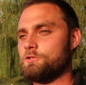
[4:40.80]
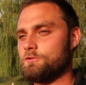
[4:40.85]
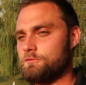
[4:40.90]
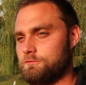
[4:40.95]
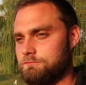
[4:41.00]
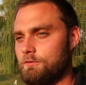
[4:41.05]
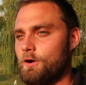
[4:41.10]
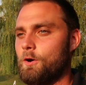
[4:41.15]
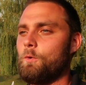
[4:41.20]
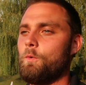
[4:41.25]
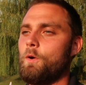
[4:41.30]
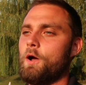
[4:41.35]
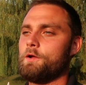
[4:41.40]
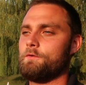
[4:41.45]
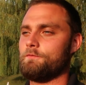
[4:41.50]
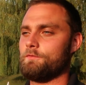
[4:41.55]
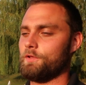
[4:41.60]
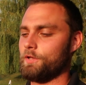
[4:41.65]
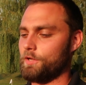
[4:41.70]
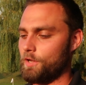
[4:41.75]
control
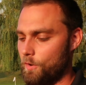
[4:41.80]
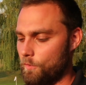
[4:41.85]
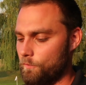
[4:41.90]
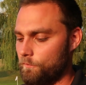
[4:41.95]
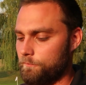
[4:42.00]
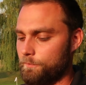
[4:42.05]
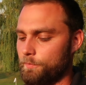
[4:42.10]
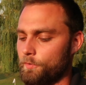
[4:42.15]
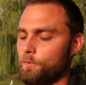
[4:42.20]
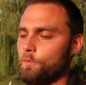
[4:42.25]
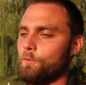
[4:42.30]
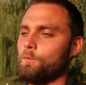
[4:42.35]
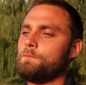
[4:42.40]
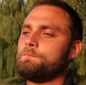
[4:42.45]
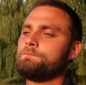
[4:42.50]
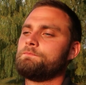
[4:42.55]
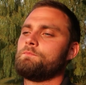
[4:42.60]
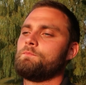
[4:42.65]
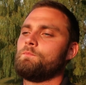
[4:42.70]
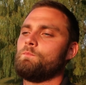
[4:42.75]
over the golf
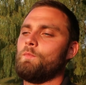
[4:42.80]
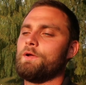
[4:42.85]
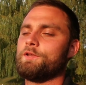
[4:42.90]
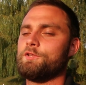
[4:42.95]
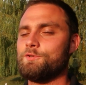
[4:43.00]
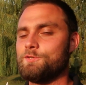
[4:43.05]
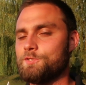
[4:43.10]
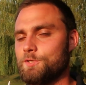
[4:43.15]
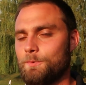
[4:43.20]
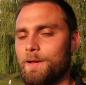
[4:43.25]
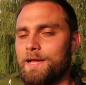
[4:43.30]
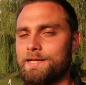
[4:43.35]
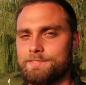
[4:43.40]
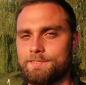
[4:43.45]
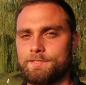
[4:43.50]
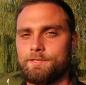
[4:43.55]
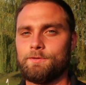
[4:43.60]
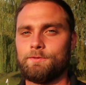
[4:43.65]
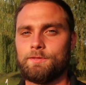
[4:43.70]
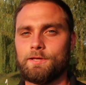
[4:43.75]
ball when you do
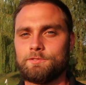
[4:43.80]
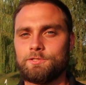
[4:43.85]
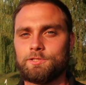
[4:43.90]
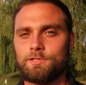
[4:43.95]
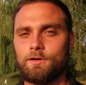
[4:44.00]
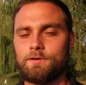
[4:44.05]
execute those